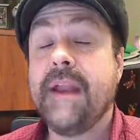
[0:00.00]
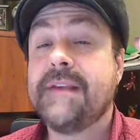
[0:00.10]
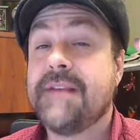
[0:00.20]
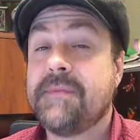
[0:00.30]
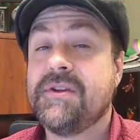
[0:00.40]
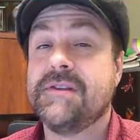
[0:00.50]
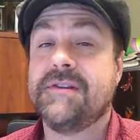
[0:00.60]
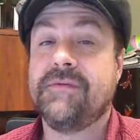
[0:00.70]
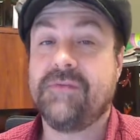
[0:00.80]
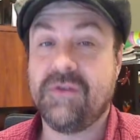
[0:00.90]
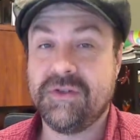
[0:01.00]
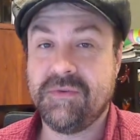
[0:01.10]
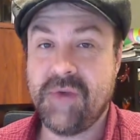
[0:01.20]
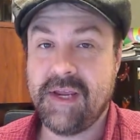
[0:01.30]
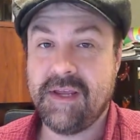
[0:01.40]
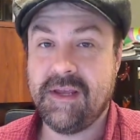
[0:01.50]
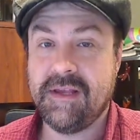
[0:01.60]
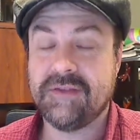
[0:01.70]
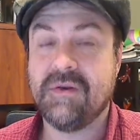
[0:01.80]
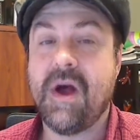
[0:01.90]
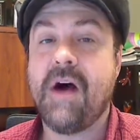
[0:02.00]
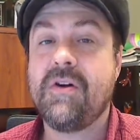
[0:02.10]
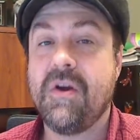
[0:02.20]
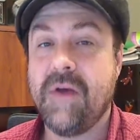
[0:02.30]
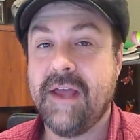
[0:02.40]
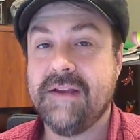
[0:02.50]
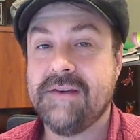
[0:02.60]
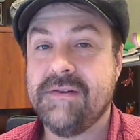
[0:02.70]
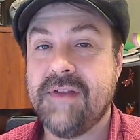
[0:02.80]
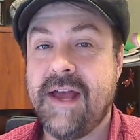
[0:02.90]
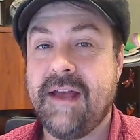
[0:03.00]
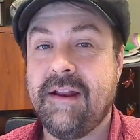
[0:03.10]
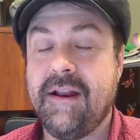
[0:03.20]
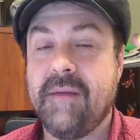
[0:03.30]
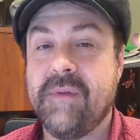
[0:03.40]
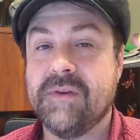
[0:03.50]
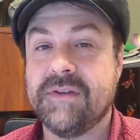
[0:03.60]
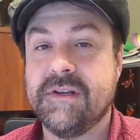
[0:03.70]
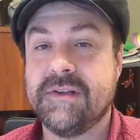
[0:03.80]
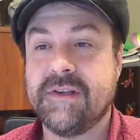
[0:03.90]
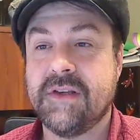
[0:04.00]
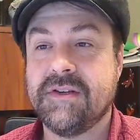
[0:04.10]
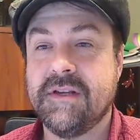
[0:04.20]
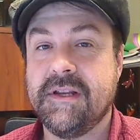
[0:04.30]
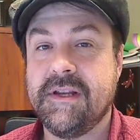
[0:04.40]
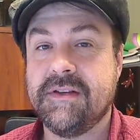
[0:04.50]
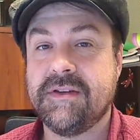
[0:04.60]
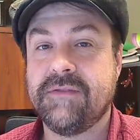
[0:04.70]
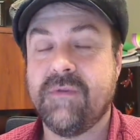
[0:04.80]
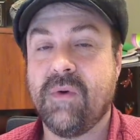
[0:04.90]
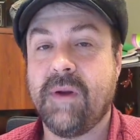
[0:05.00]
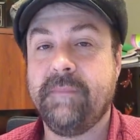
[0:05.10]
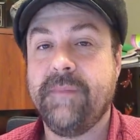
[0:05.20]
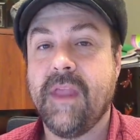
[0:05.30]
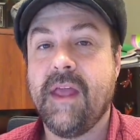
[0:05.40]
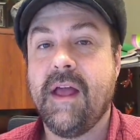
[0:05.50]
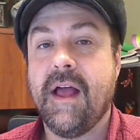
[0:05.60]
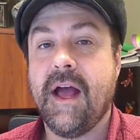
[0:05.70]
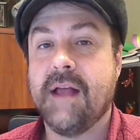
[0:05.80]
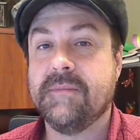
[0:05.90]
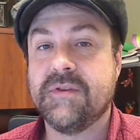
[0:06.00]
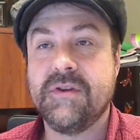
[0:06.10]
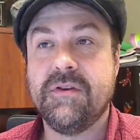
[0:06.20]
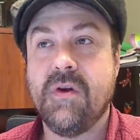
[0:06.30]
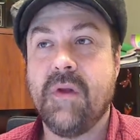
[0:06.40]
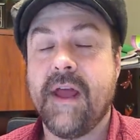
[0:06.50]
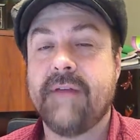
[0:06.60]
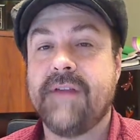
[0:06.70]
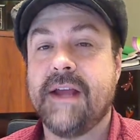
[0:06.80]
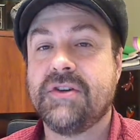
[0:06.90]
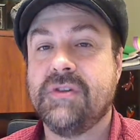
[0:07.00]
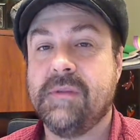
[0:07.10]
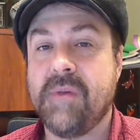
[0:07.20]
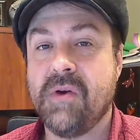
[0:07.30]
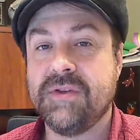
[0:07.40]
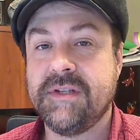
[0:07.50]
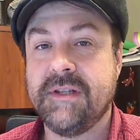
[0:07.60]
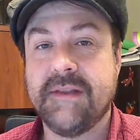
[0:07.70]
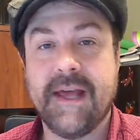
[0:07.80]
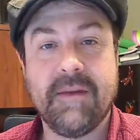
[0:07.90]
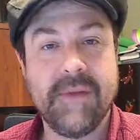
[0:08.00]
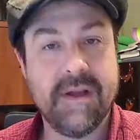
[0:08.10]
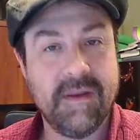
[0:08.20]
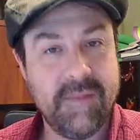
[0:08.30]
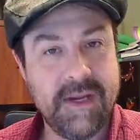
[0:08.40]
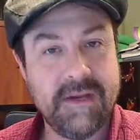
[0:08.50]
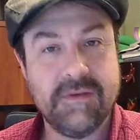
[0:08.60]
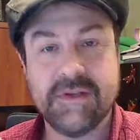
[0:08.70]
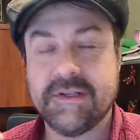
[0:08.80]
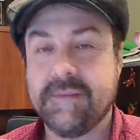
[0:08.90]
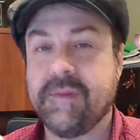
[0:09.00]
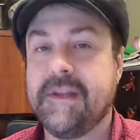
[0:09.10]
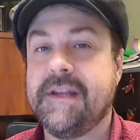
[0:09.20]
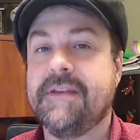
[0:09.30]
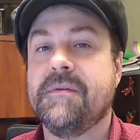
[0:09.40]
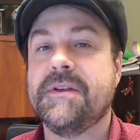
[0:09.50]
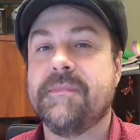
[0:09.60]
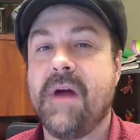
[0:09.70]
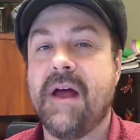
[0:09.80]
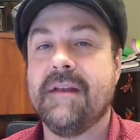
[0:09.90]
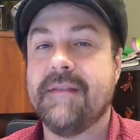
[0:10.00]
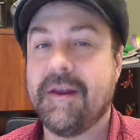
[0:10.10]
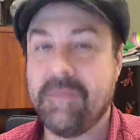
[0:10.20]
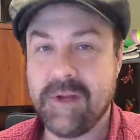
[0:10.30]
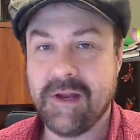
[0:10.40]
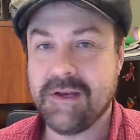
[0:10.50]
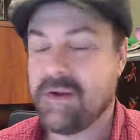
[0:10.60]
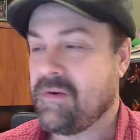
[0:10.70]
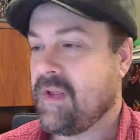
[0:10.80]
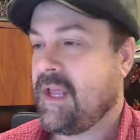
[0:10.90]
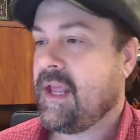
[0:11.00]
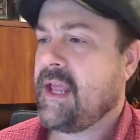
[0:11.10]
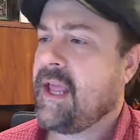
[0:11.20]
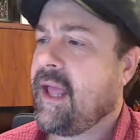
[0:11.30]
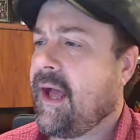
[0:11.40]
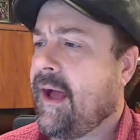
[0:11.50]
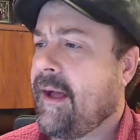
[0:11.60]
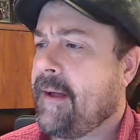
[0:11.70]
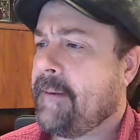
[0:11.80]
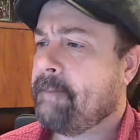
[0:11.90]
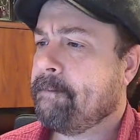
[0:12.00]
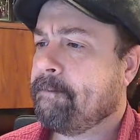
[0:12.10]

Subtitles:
exception is the first week. So I'll go ahead and do that, and I'll post a discussion in each forum. So you don't have to actually post it. That'll be on me. You just simply need to respond. That'll be on you. I